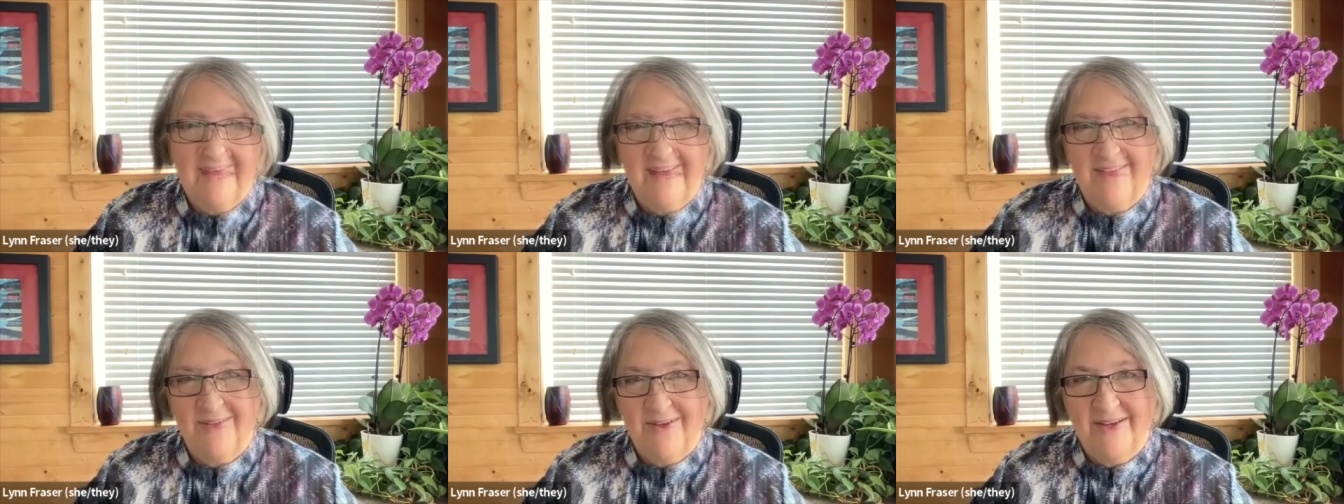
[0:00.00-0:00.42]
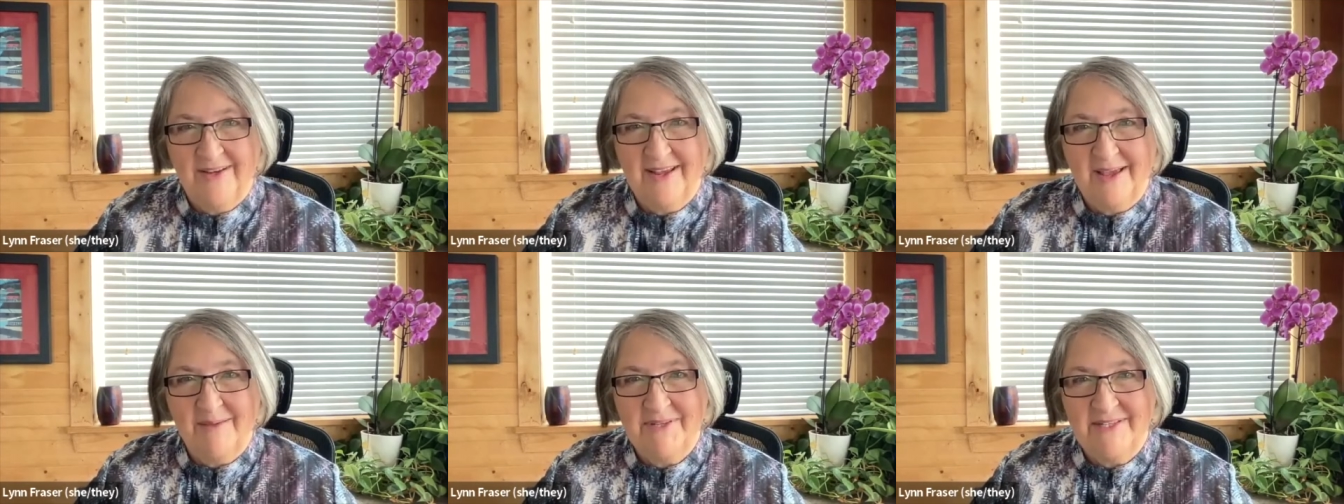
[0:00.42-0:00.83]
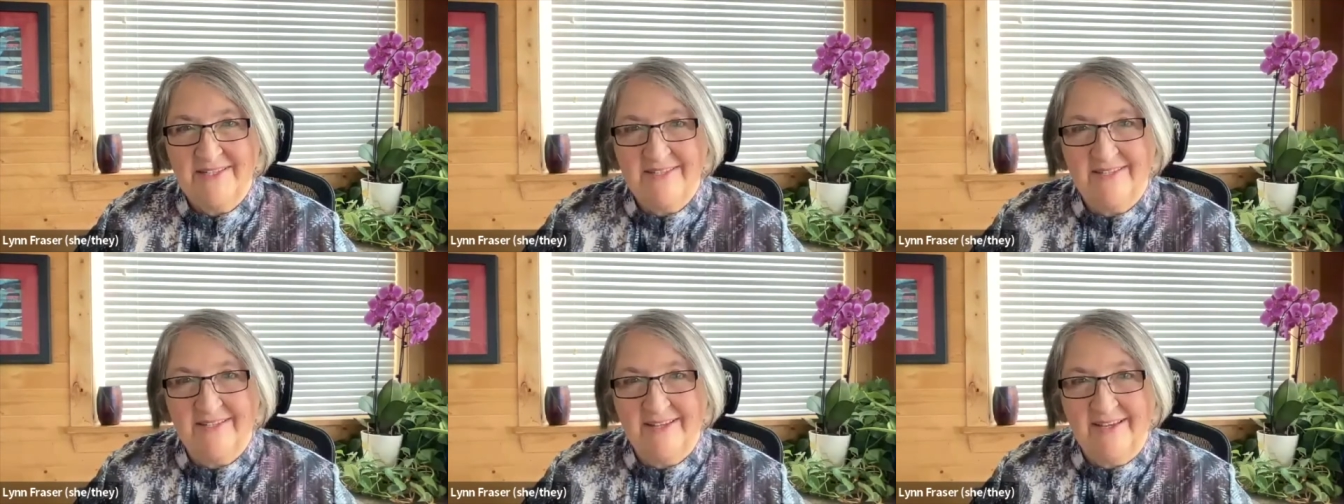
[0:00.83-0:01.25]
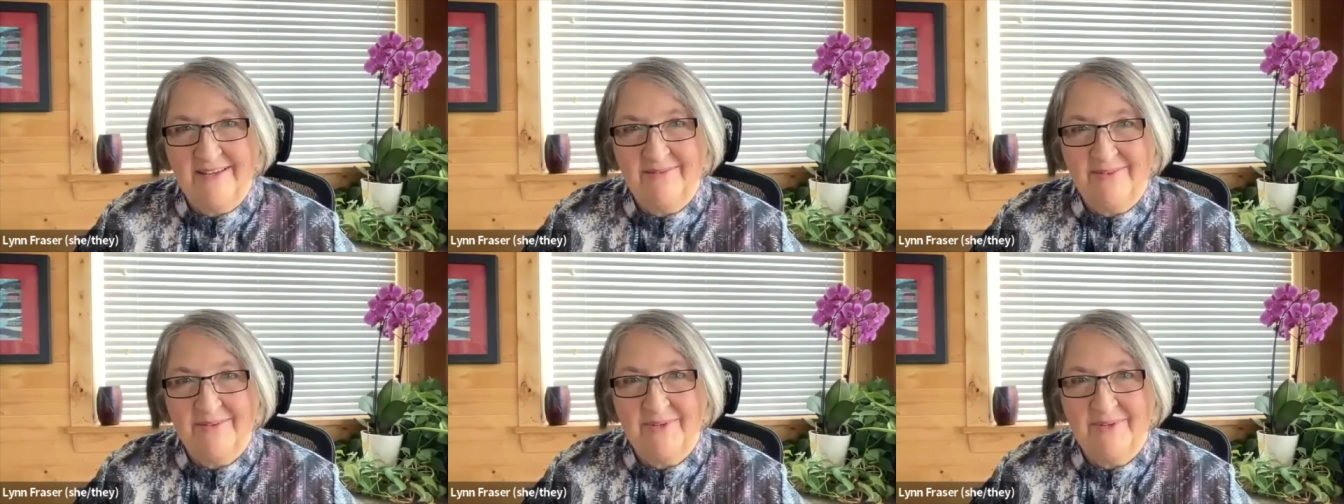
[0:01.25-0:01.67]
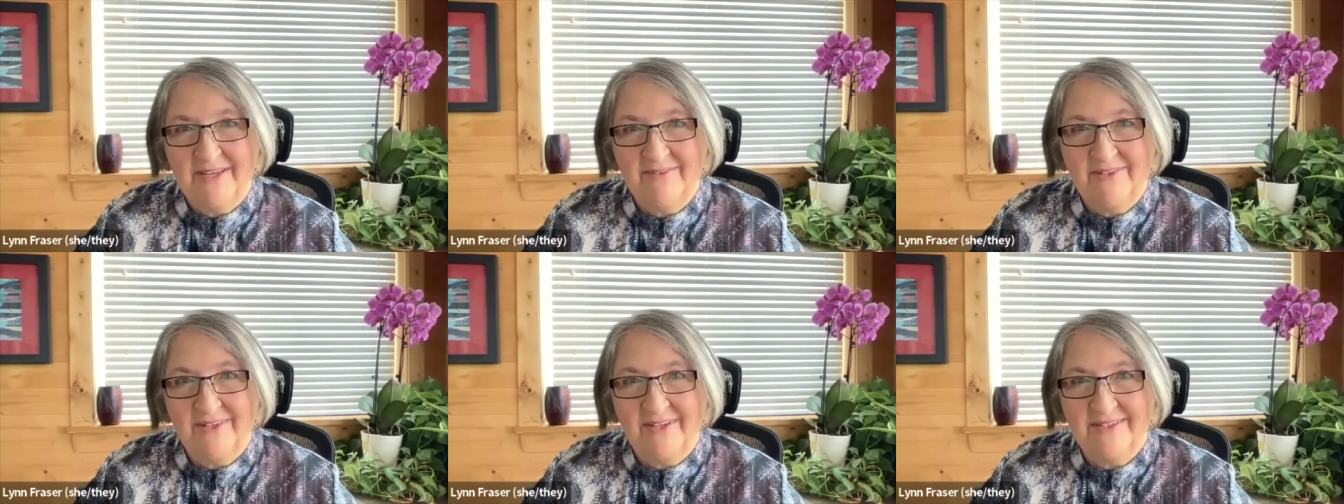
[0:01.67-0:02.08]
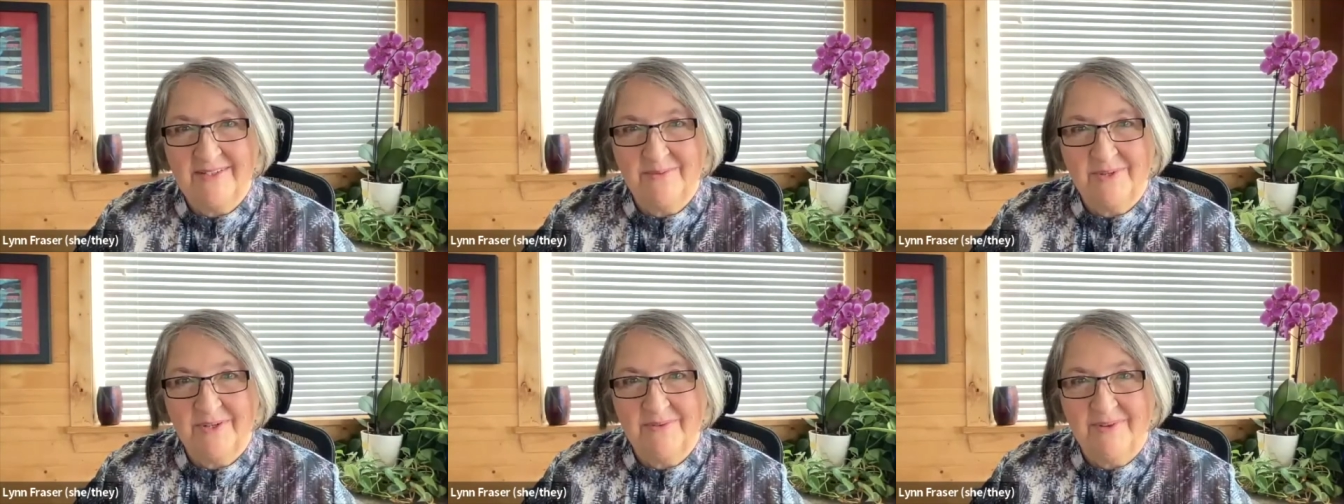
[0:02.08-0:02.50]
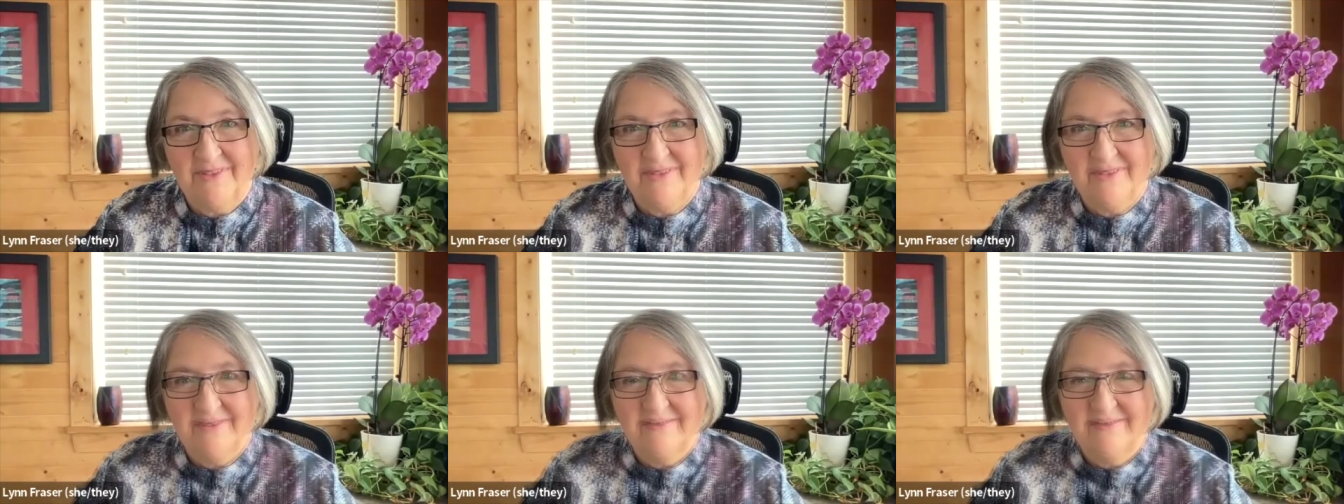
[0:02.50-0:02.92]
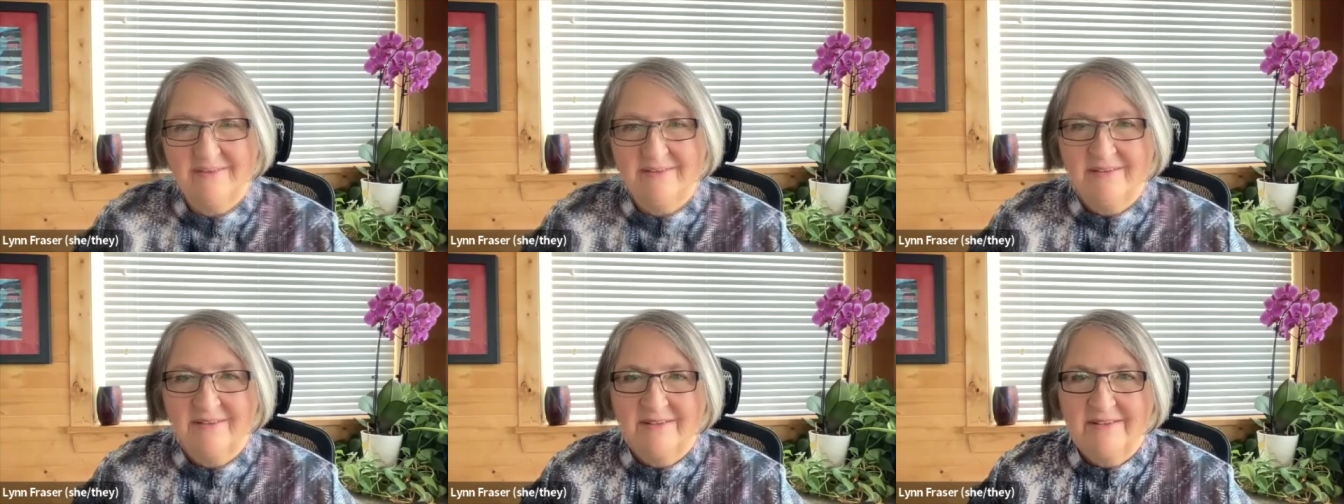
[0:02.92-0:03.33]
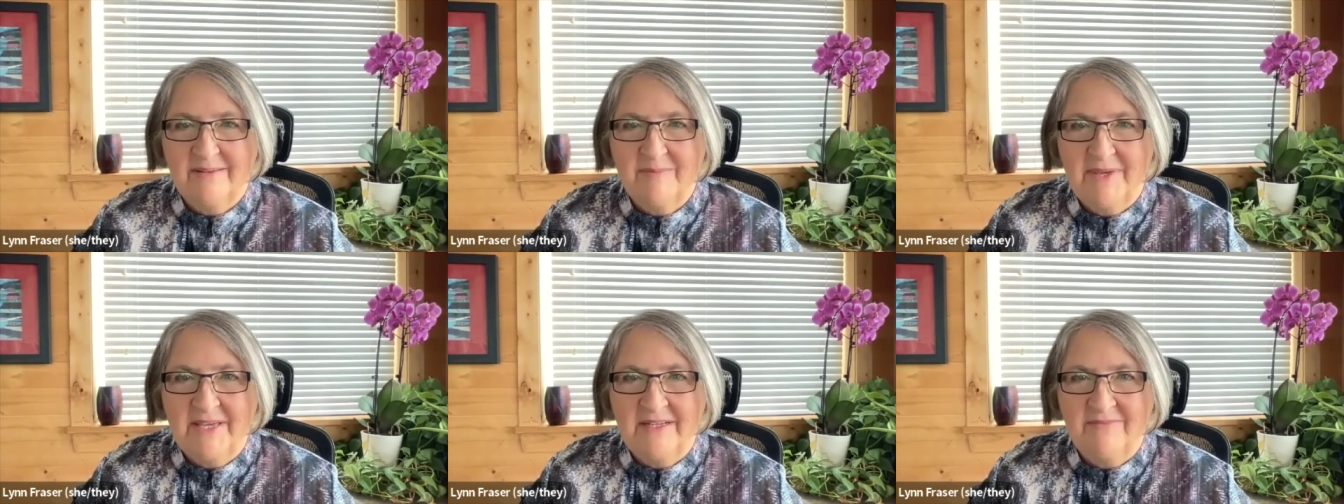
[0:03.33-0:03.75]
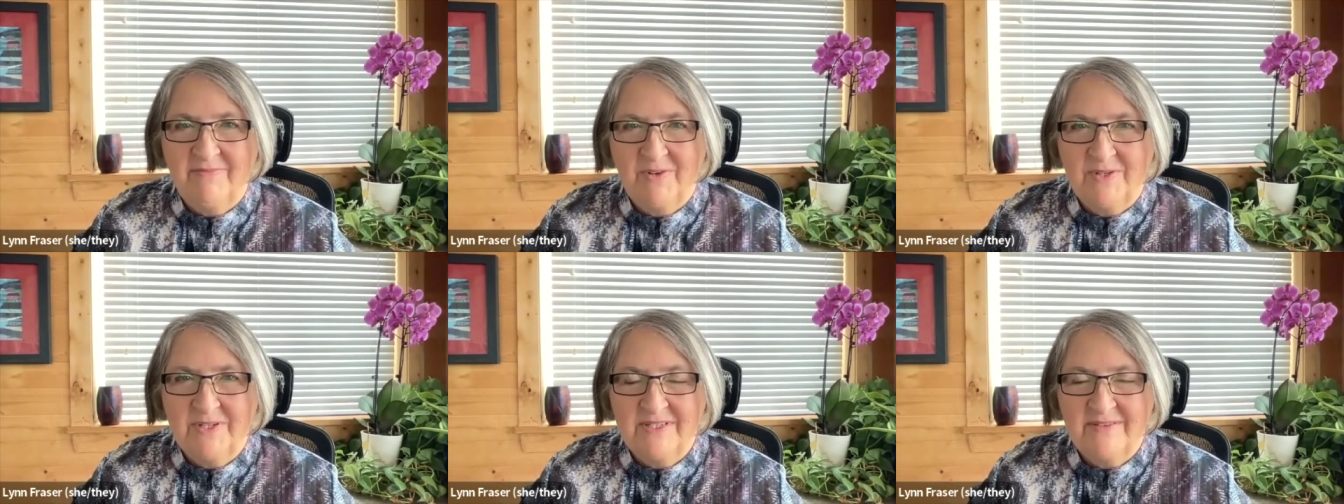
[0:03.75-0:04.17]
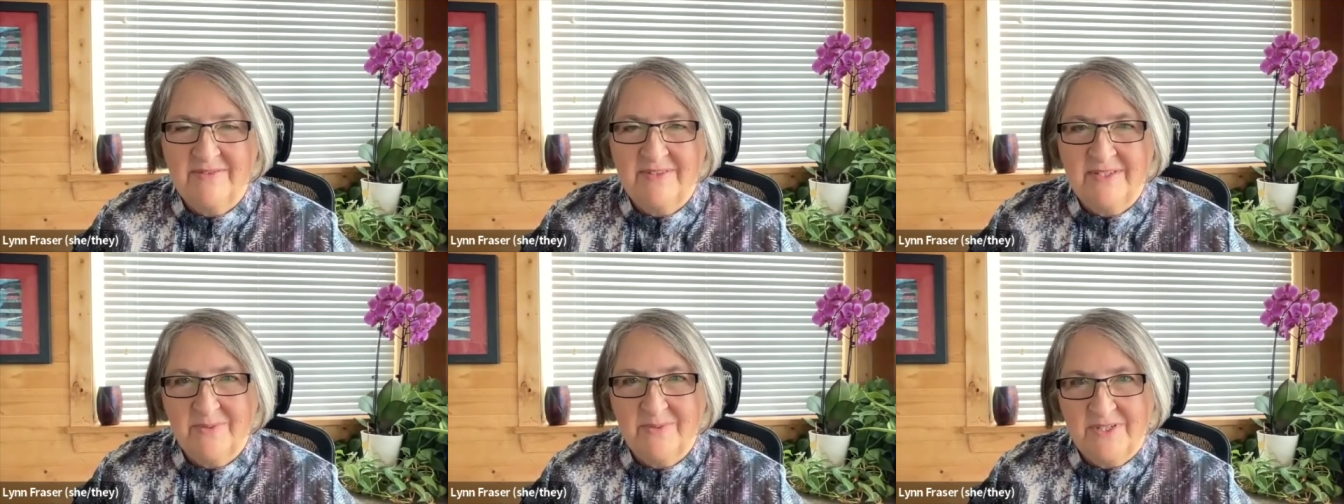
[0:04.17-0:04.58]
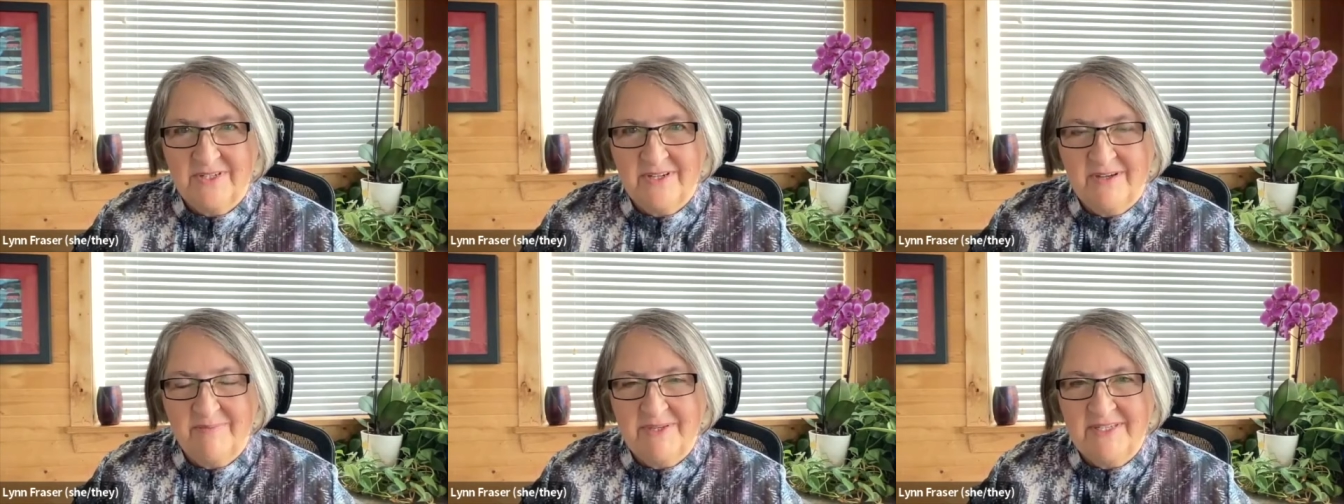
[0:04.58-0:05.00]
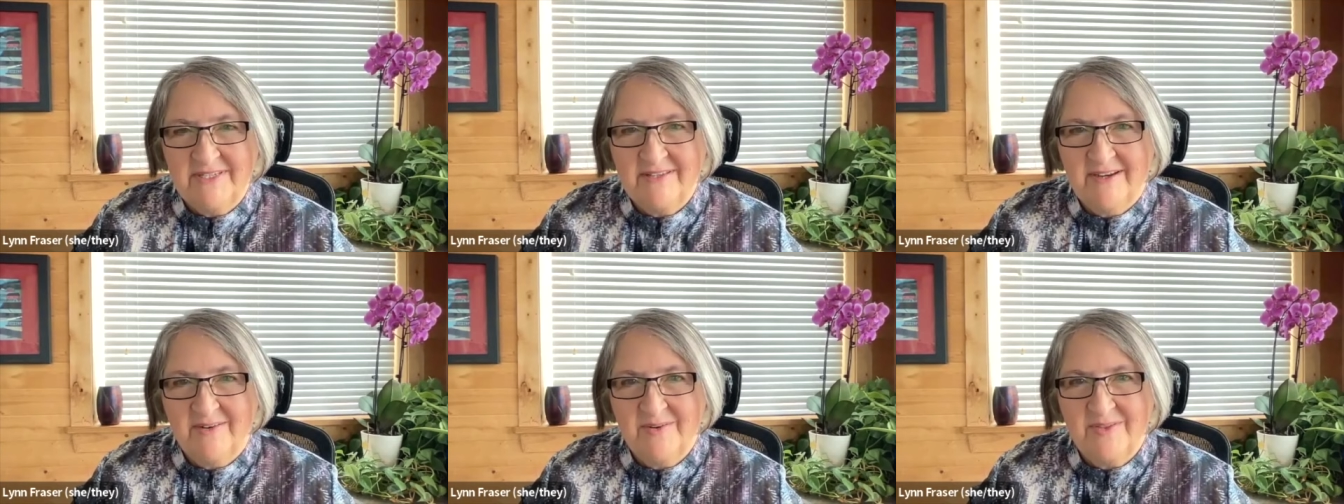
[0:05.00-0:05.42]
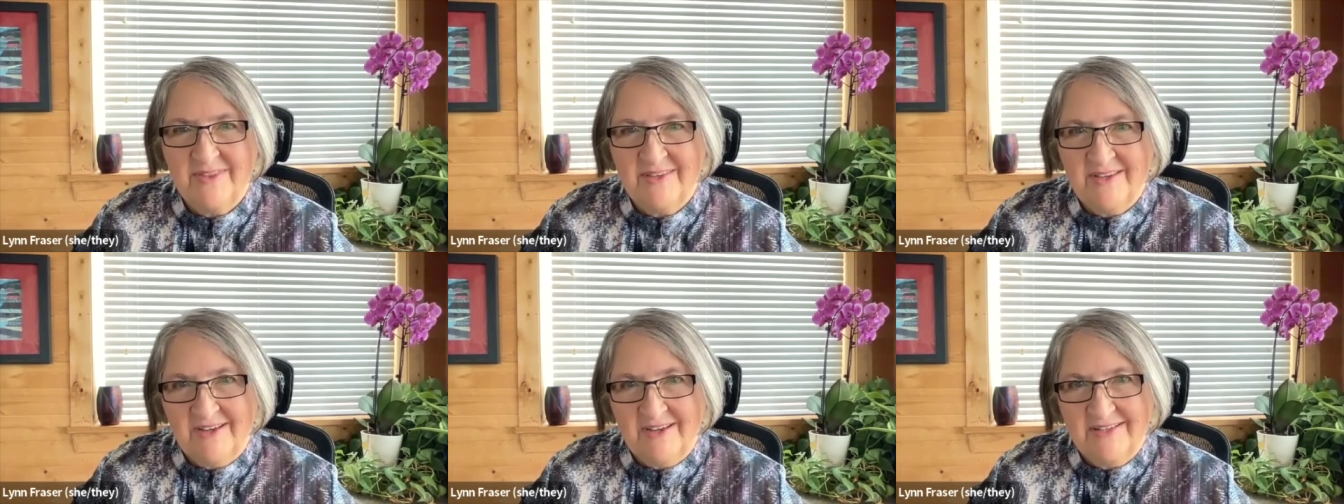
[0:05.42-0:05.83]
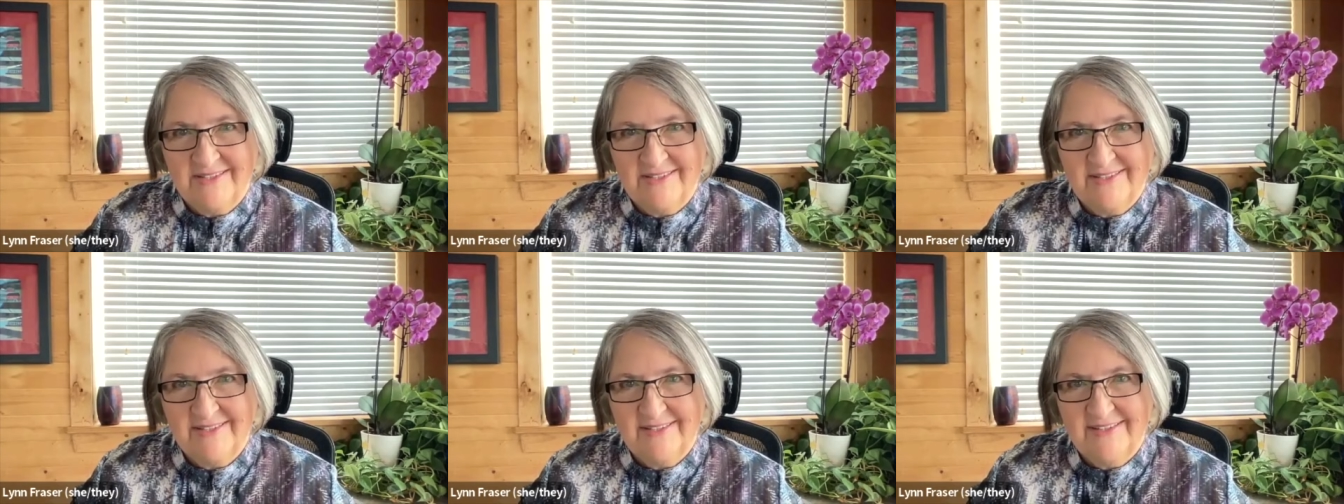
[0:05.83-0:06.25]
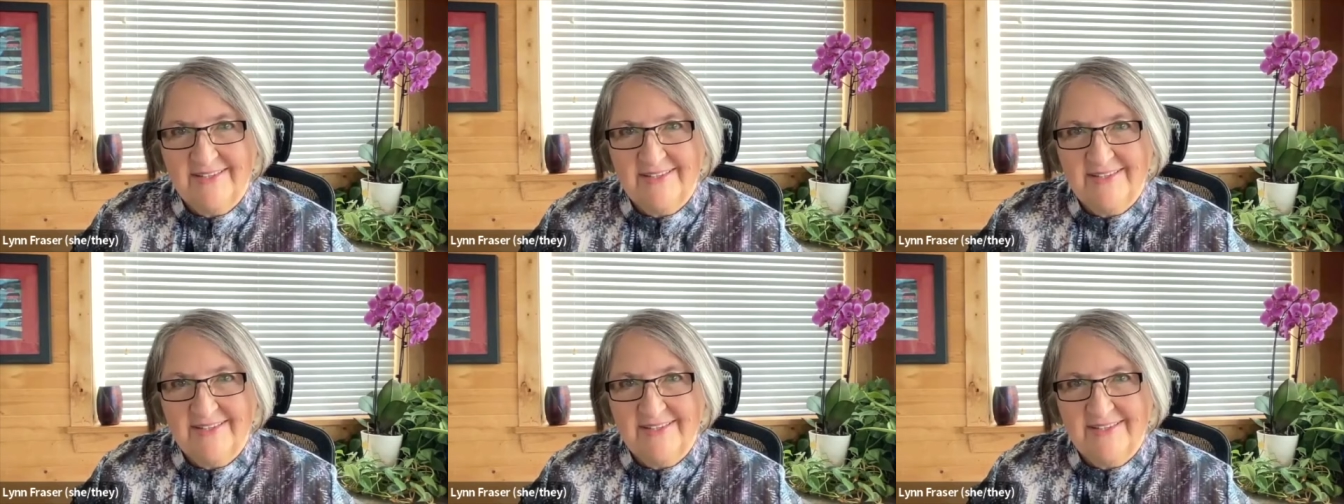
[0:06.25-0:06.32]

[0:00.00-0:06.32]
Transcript: A lot happens in life, and we have a lot to work with the main focus of this workshop is our thoughts.